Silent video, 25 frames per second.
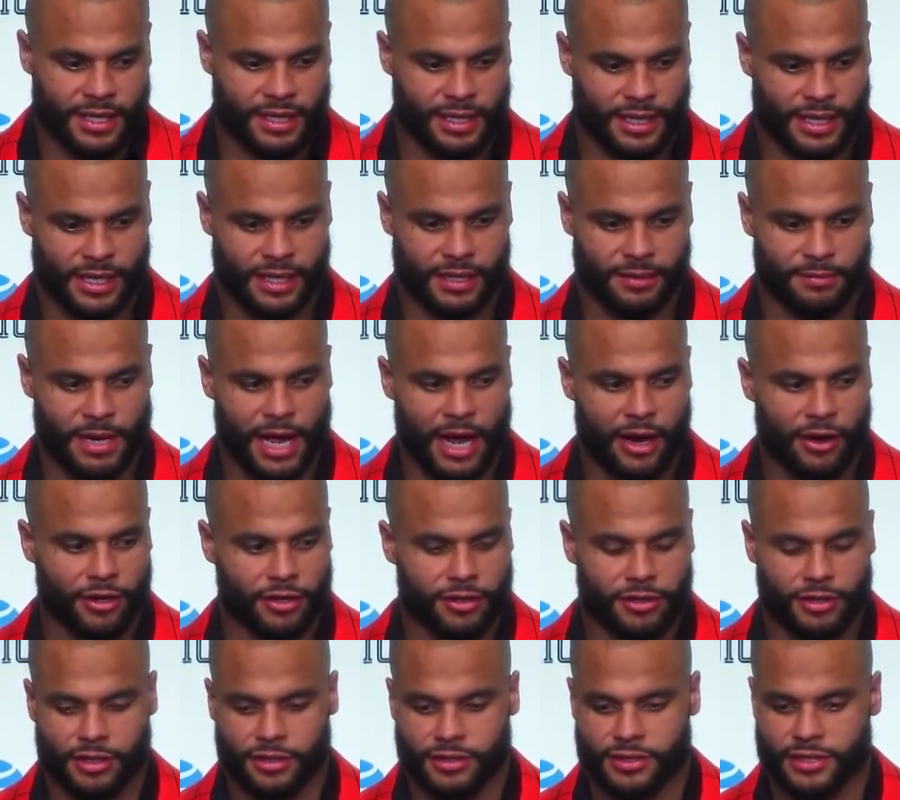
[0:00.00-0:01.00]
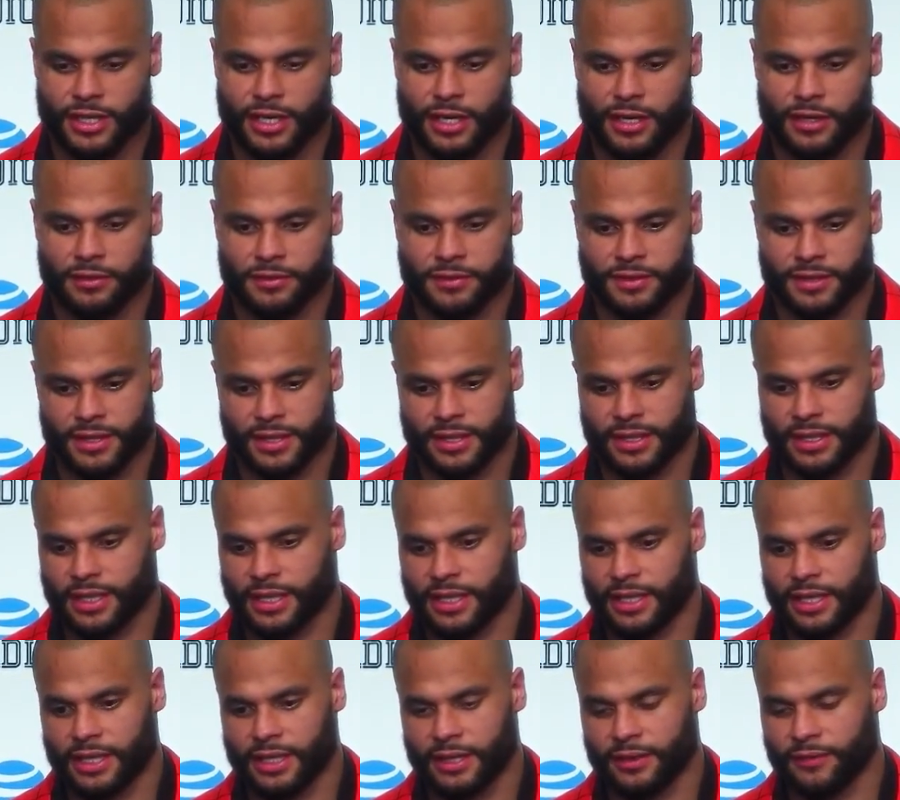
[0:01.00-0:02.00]
Um, not hurting ourselves
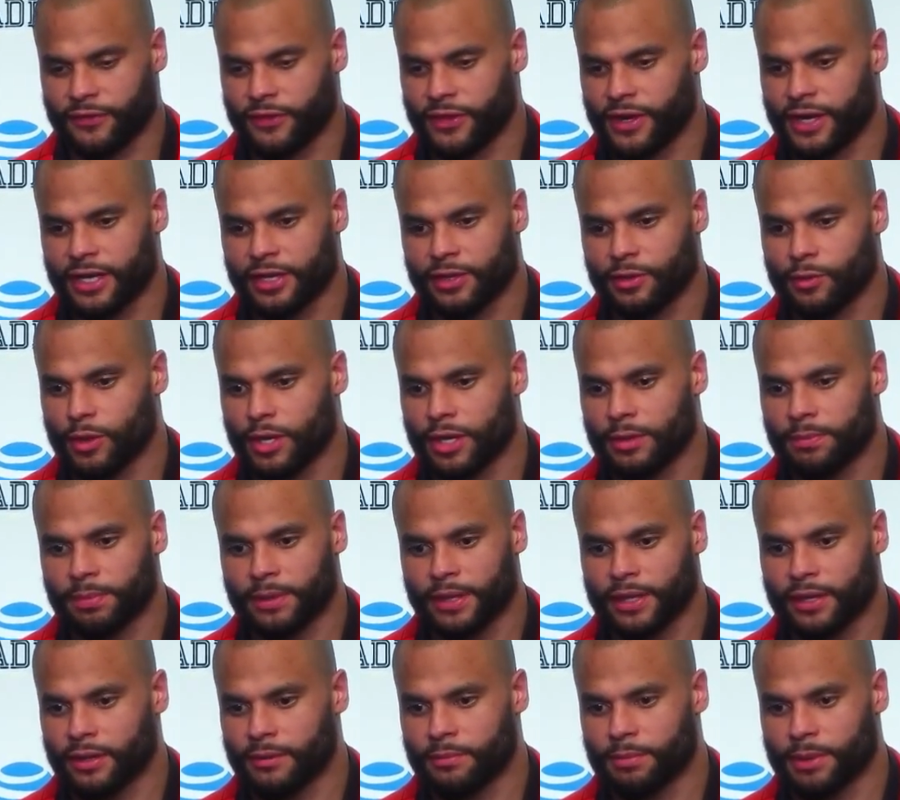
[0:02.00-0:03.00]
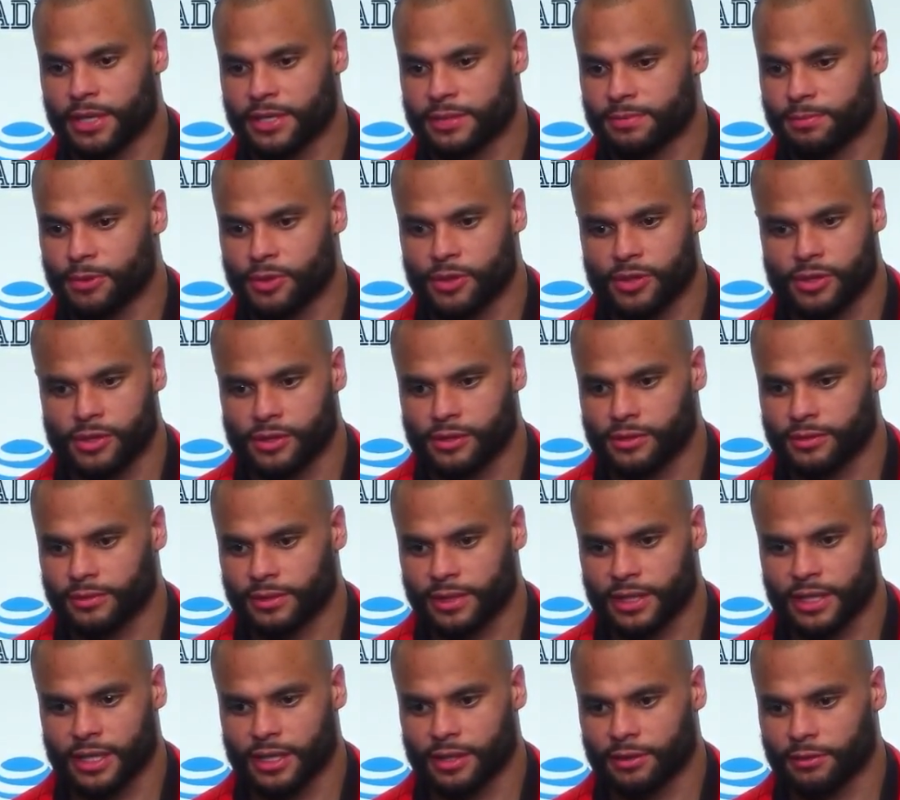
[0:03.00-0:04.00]
and, and, finding a way to play our best ball
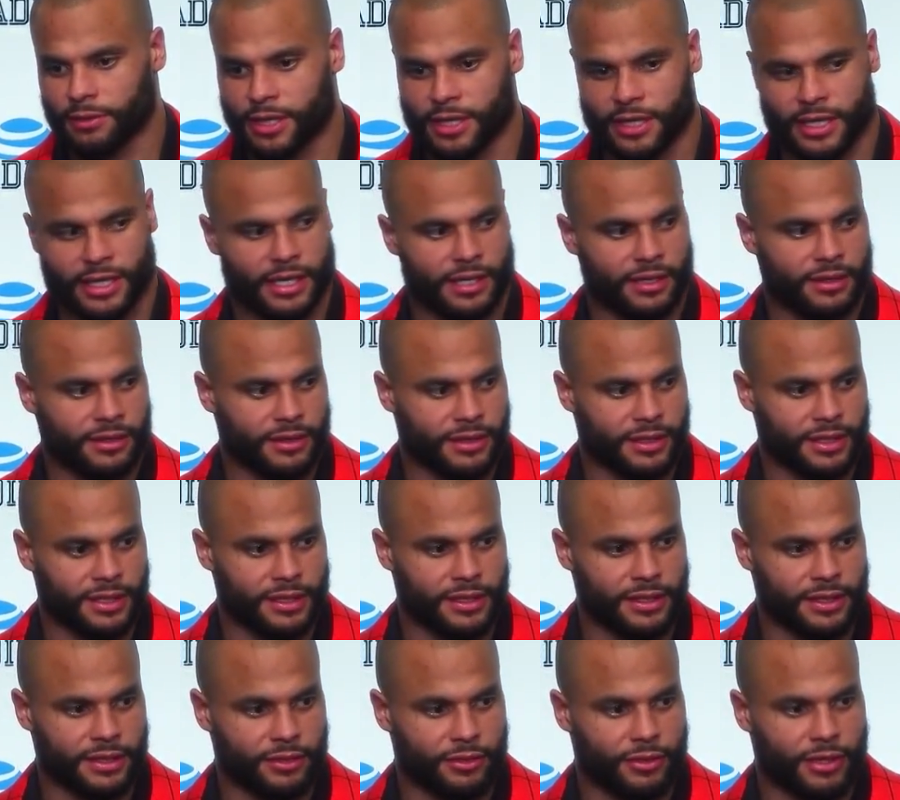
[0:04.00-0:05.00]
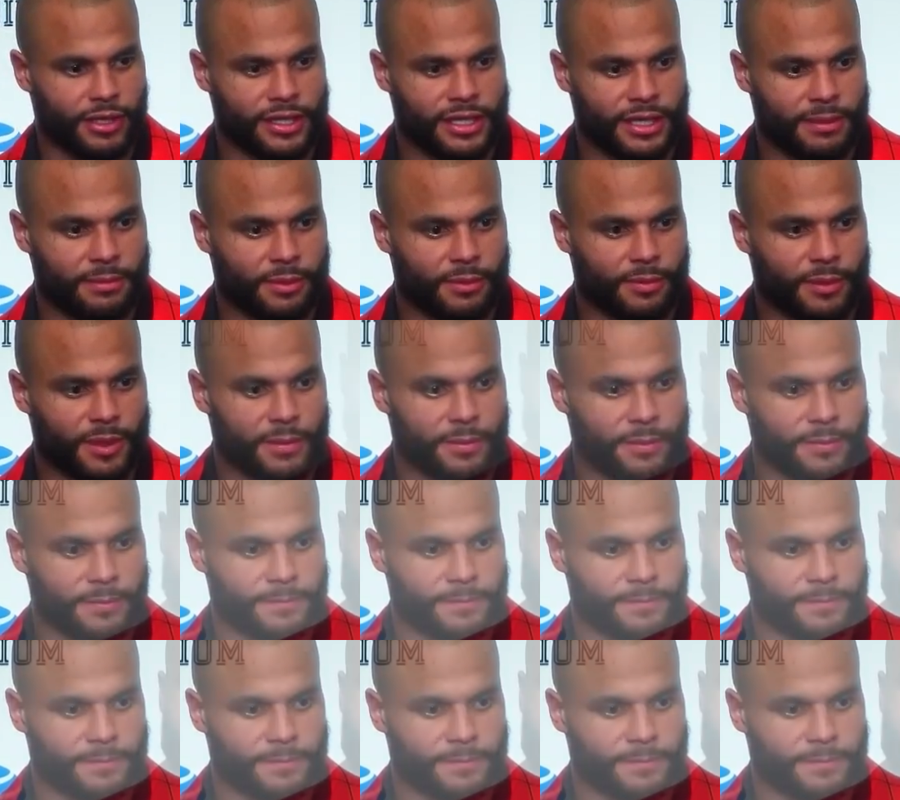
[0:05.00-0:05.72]
uh, right now and, and create that momentum.